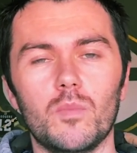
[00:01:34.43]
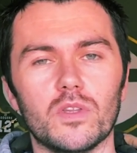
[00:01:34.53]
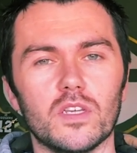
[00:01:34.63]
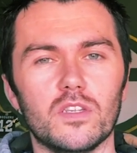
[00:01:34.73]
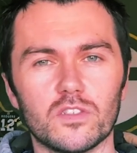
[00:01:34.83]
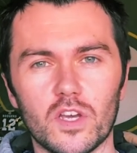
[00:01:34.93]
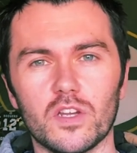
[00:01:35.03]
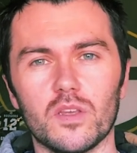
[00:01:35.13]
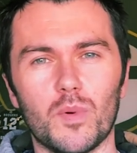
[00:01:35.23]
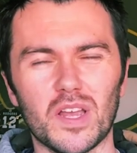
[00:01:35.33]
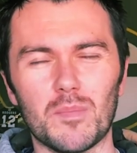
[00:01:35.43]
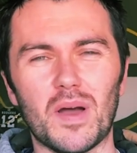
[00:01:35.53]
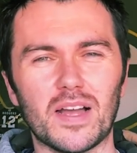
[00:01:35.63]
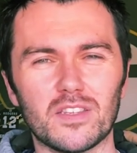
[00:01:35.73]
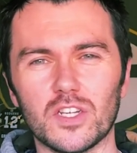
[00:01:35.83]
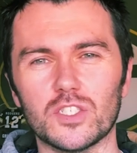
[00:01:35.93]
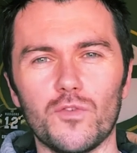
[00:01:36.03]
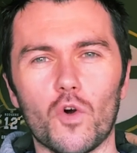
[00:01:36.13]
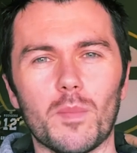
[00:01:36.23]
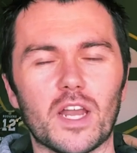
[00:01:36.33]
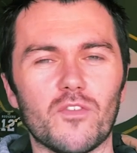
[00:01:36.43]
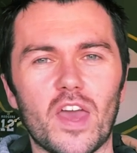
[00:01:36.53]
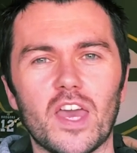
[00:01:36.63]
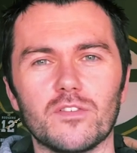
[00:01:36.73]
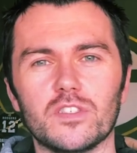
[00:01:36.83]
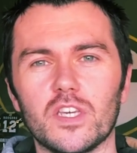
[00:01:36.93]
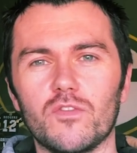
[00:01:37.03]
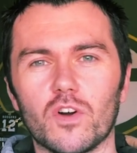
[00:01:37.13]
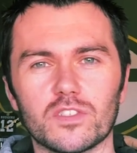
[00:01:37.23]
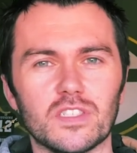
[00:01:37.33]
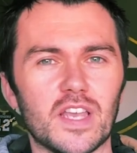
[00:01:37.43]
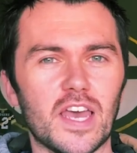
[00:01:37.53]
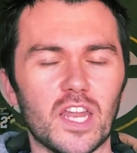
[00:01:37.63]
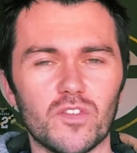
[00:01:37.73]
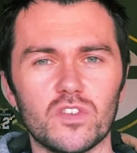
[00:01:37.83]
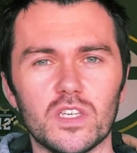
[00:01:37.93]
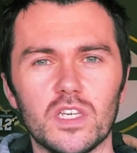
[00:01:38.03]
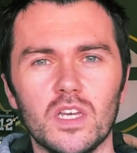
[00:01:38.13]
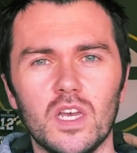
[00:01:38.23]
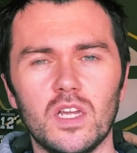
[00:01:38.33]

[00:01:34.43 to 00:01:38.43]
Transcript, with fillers: but they decided to bring it back to this format of AFC versus NFC.